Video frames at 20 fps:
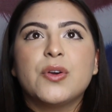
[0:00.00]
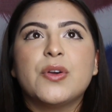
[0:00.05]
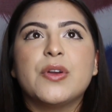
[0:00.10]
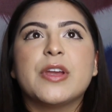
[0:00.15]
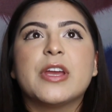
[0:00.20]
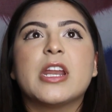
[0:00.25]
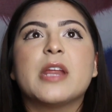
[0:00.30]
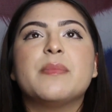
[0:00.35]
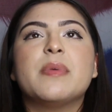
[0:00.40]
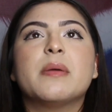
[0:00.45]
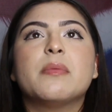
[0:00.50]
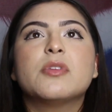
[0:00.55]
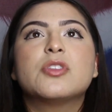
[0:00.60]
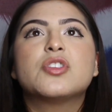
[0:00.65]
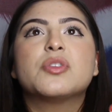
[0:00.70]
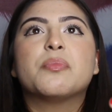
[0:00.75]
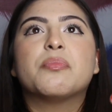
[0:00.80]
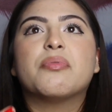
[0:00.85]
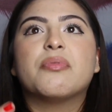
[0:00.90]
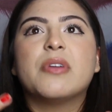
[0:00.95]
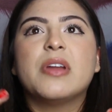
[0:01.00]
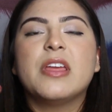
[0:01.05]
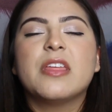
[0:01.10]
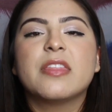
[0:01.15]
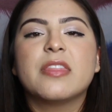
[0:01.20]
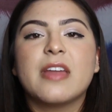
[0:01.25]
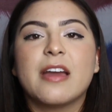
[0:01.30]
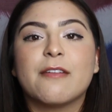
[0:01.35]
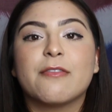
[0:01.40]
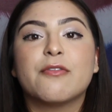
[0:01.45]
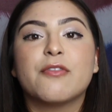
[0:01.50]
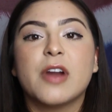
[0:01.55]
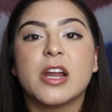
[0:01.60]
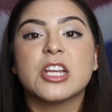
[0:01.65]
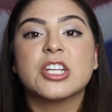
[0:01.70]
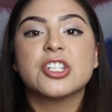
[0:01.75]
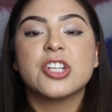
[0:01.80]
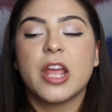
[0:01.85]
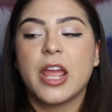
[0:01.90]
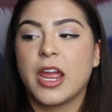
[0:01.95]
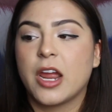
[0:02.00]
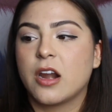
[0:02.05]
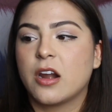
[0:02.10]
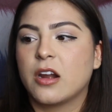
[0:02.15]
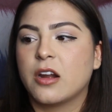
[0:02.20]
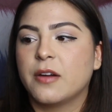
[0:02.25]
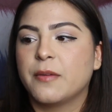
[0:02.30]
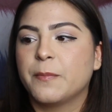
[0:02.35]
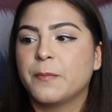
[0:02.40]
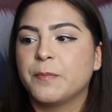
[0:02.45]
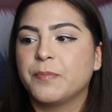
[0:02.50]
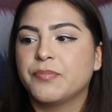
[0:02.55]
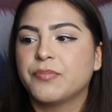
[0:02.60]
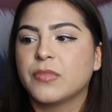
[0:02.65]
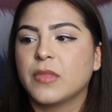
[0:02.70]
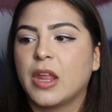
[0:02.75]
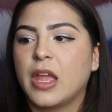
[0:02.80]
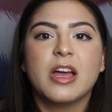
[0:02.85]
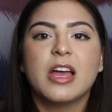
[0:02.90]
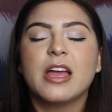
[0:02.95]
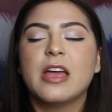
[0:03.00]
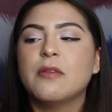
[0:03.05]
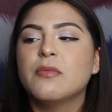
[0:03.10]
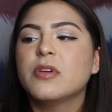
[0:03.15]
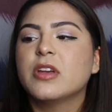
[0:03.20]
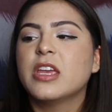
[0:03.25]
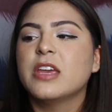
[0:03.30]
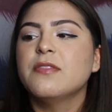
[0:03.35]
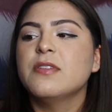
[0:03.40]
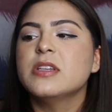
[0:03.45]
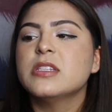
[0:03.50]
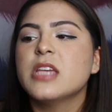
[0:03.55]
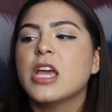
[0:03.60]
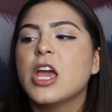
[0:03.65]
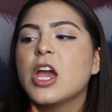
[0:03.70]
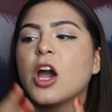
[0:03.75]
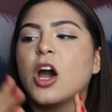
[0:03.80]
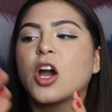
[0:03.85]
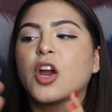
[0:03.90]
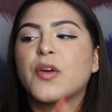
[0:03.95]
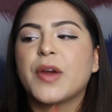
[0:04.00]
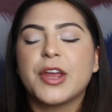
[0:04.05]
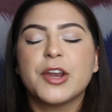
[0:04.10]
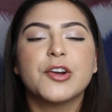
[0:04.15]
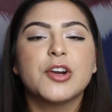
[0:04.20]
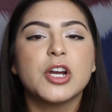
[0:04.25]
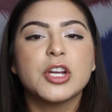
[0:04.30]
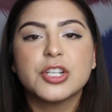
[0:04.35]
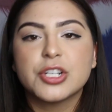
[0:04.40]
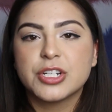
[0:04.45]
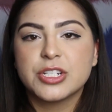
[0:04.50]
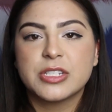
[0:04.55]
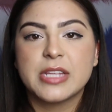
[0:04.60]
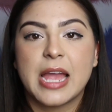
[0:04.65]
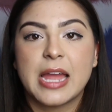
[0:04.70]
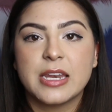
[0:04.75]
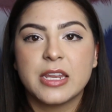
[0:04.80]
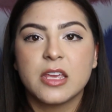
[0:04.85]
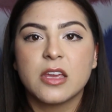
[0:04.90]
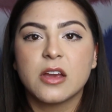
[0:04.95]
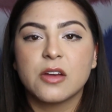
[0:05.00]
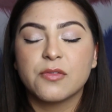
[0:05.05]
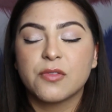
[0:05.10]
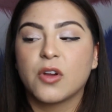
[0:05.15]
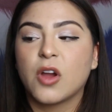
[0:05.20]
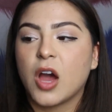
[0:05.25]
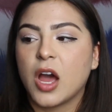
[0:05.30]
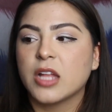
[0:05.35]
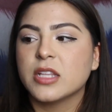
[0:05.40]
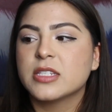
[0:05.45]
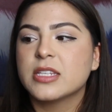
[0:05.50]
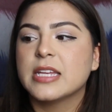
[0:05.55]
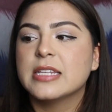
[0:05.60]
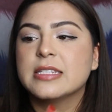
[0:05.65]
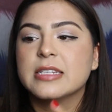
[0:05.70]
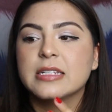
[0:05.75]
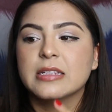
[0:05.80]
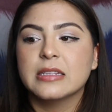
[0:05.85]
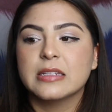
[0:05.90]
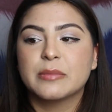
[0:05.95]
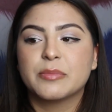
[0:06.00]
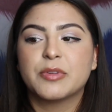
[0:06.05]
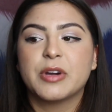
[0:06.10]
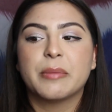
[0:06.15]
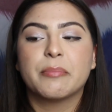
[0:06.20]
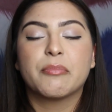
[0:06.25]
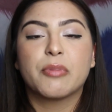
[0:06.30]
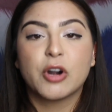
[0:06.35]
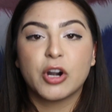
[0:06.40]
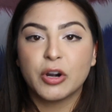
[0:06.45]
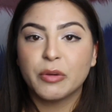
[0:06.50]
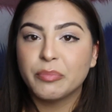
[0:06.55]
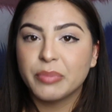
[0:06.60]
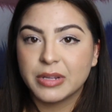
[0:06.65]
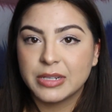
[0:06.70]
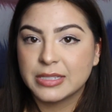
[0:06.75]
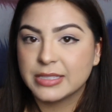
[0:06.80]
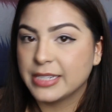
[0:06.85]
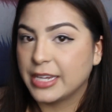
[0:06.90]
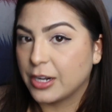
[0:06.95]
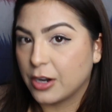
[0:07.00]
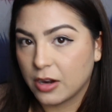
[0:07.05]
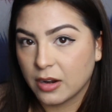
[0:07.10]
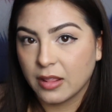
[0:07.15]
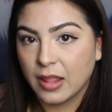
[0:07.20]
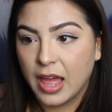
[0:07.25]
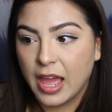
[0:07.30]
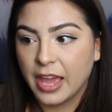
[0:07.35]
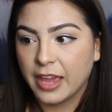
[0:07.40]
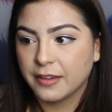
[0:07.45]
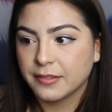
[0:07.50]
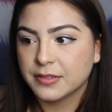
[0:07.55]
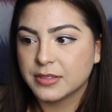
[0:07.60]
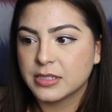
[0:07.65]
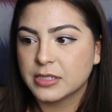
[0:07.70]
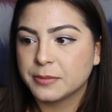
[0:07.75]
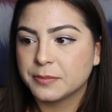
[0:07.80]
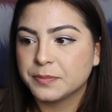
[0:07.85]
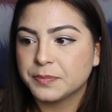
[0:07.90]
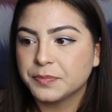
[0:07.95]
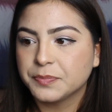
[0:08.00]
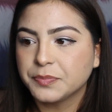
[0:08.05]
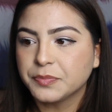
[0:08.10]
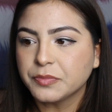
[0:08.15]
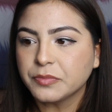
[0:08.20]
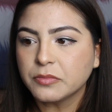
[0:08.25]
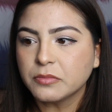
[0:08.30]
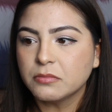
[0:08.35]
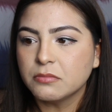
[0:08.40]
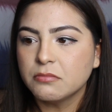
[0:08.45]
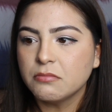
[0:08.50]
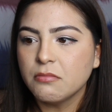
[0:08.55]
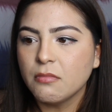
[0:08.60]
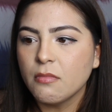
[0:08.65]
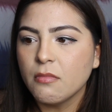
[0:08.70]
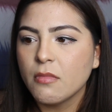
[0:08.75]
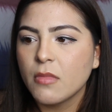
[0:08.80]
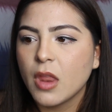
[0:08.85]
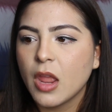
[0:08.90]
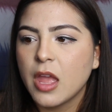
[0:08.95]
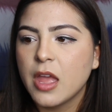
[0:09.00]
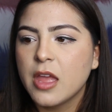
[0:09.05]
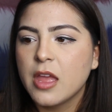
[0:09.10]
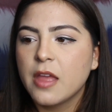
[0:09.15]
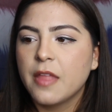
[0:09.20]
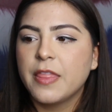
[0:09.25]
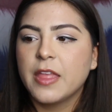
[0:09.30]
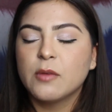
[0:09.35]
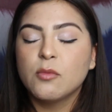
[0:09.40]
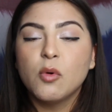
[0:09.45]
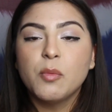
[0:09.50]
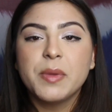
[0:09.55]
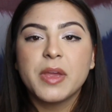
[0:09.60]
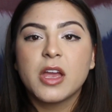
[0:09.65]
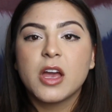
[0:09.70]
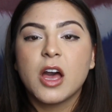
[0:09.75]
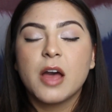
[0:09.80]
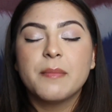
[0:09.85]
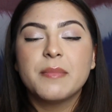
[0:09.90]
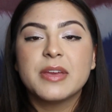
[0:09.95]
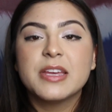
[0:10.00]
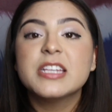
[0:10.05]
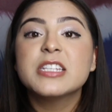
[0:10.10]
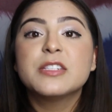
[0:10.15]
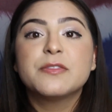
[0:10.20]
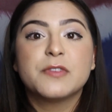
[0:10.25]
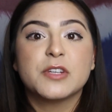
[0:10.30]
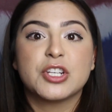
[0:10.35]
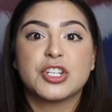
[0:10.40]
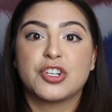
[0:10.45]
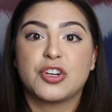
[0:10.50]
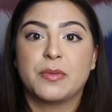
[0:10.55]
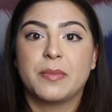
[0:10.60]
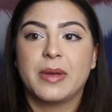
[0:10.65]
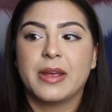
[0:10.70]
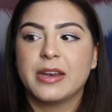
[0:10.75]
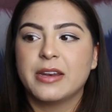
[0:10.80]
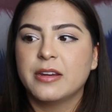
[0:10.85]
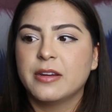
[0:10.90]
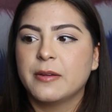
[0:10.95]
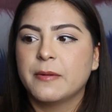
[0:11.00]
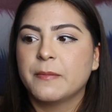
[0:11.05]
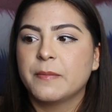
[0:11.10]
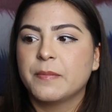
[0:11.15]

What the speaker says: you're going to be able to breathe that fresh air. It will give us a greater understanding of God's deliberate purpose in our lives. Then we'll become His fishermen.